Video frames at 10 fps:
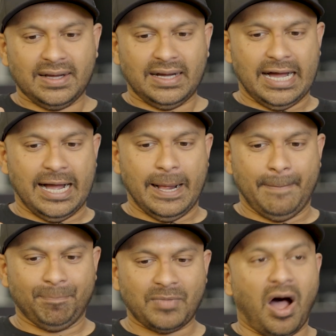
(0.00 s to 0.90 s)

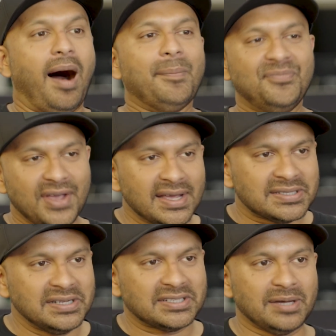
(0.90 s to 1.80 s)

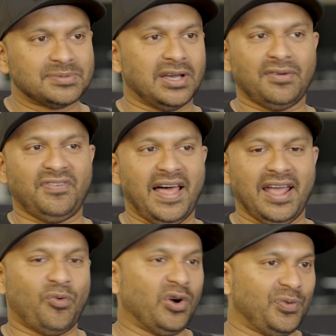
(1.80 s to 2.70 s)
obvious in terms of
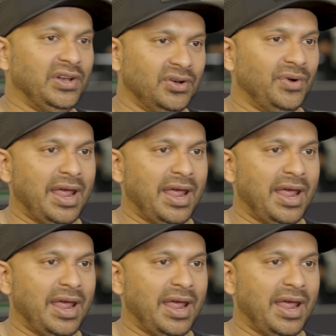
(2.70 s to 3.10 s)
like what we do,